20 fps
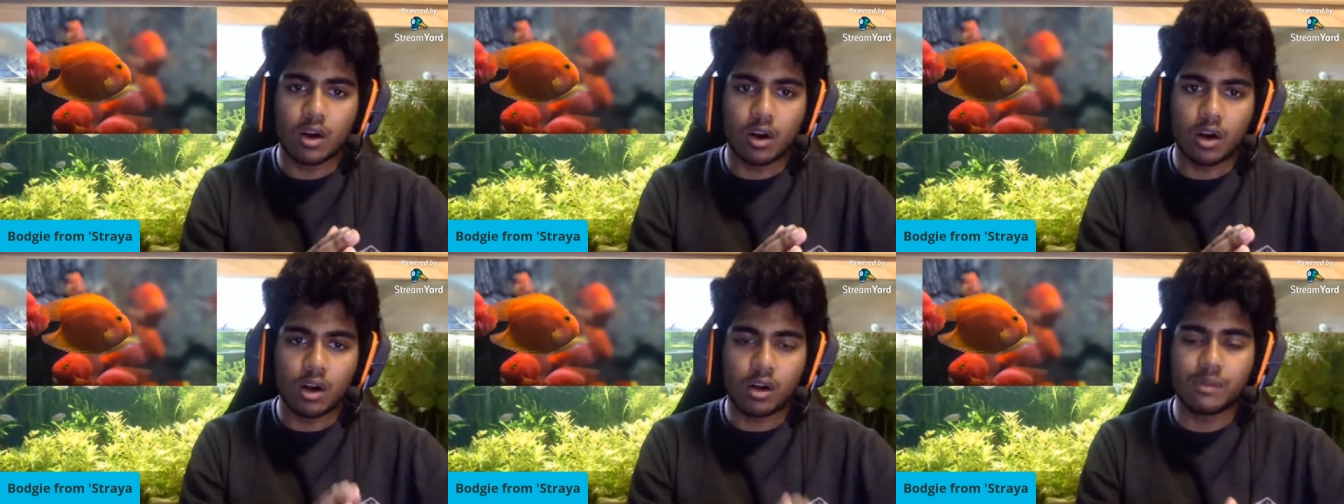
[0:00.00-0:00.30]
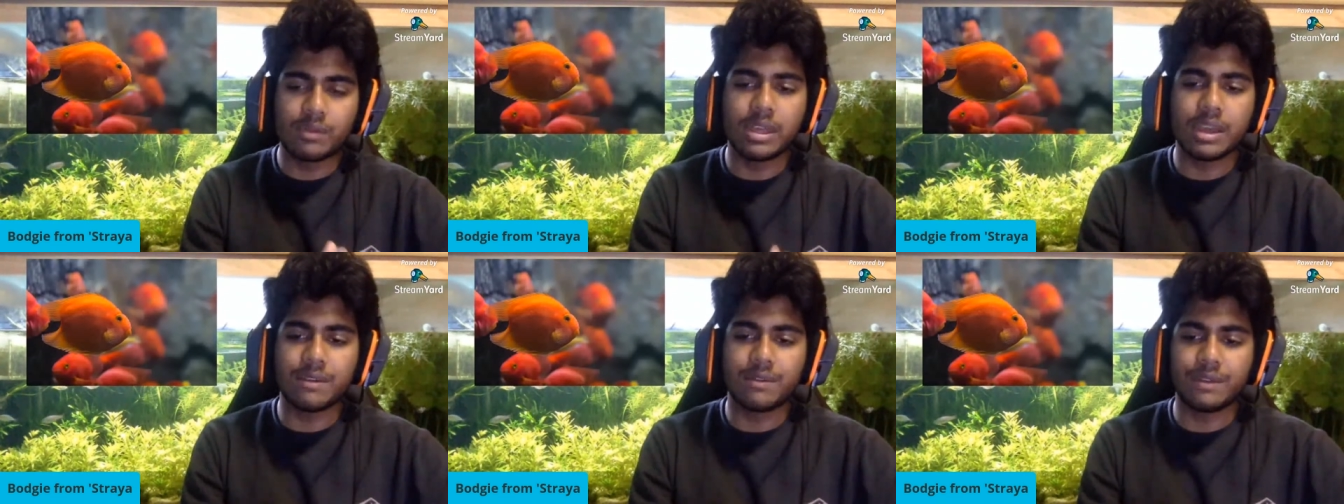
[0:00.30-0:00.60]

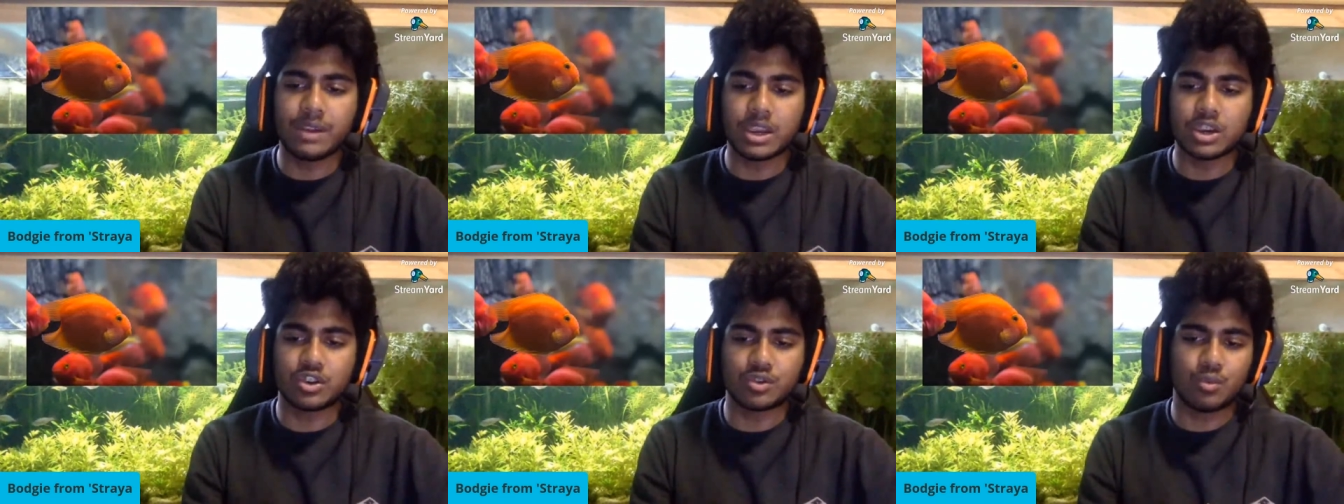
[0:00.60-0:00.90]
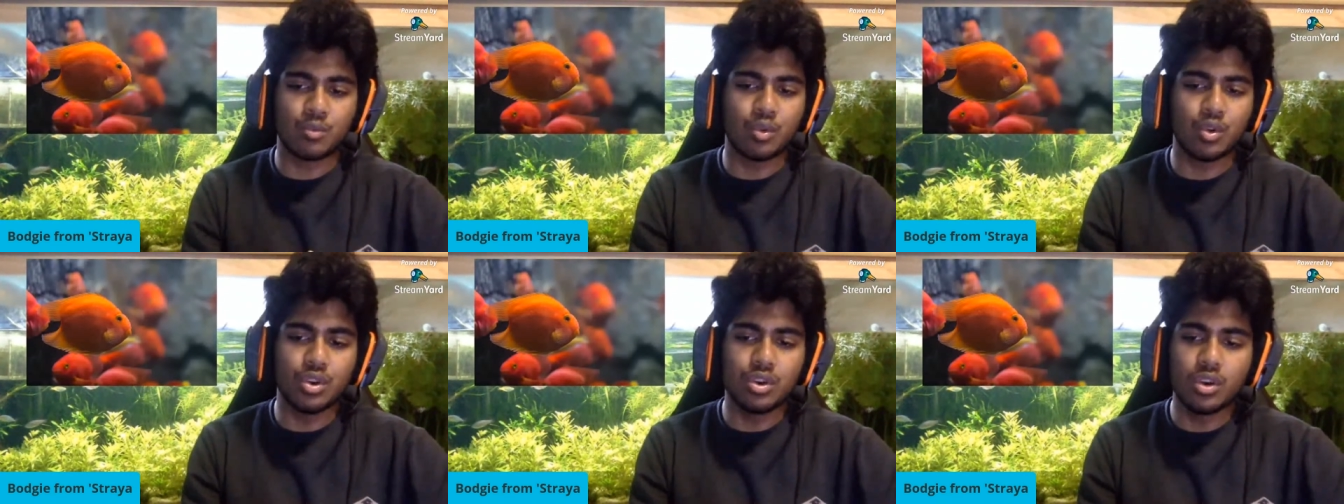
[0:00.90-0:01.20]
of their fish
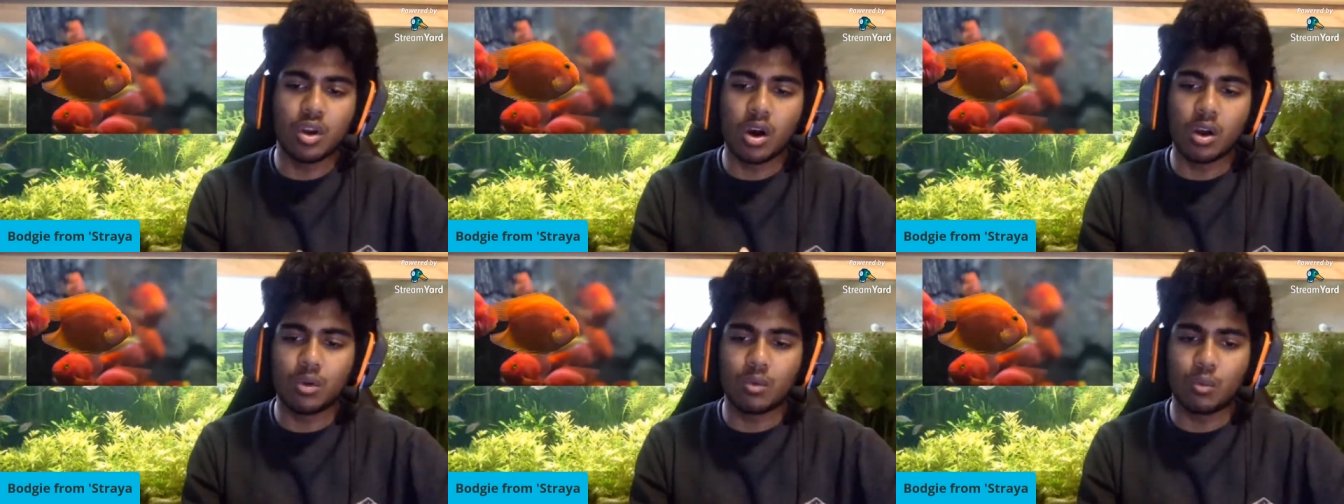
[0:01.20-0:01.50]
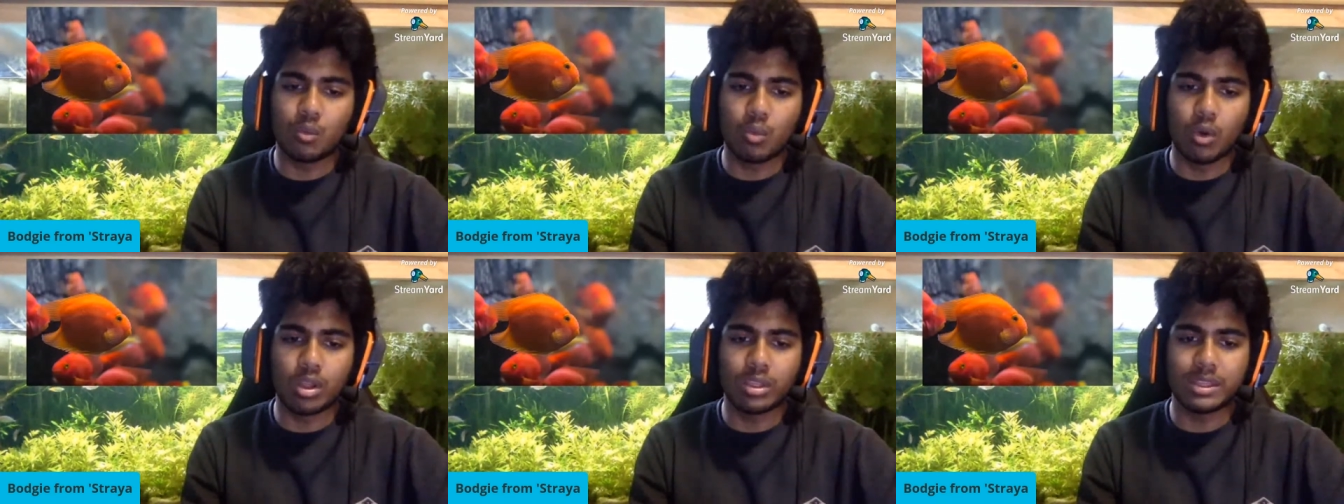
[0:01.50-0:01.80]
would not
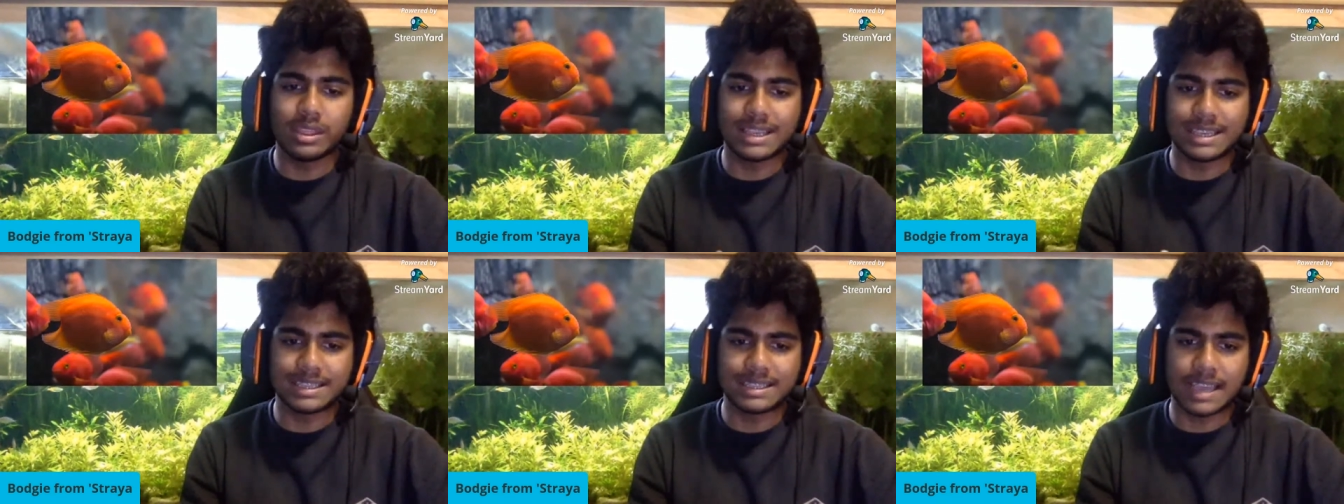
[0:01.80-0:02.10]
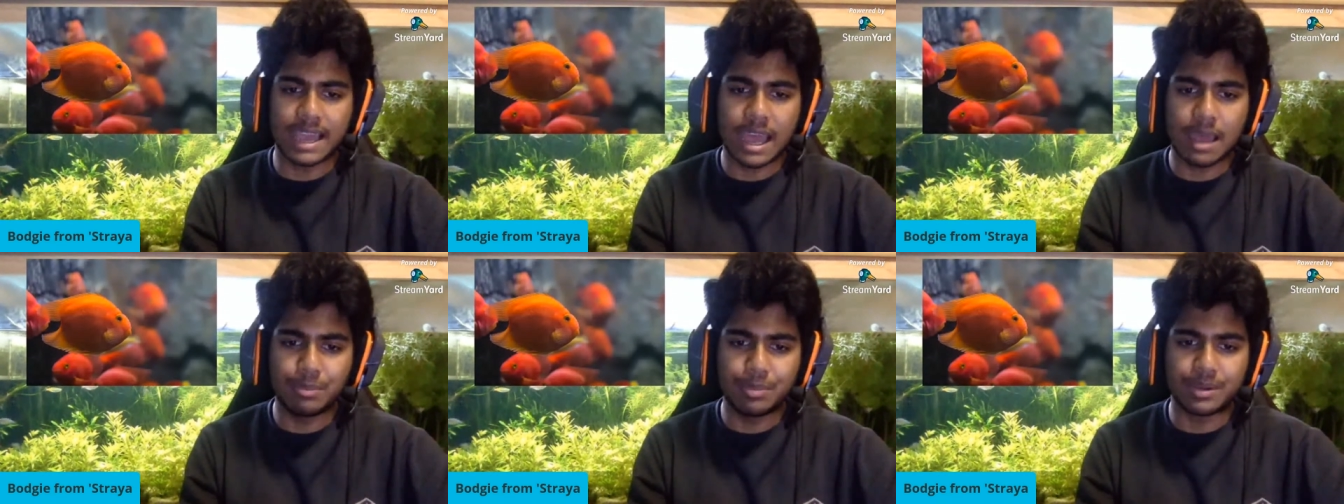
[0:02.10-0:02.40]
want this to
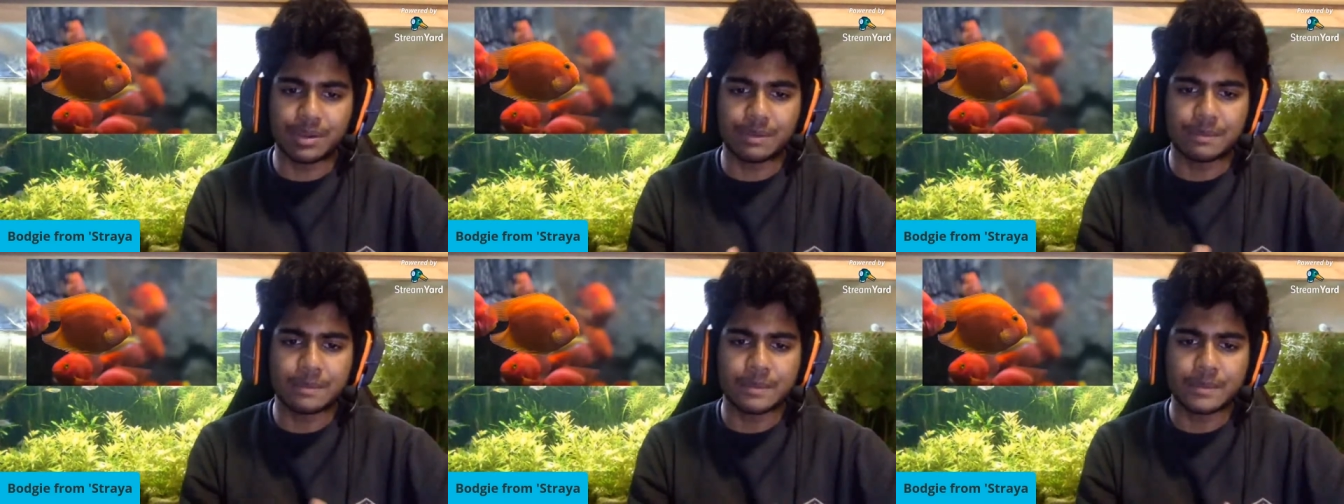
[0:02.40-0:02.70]
happen.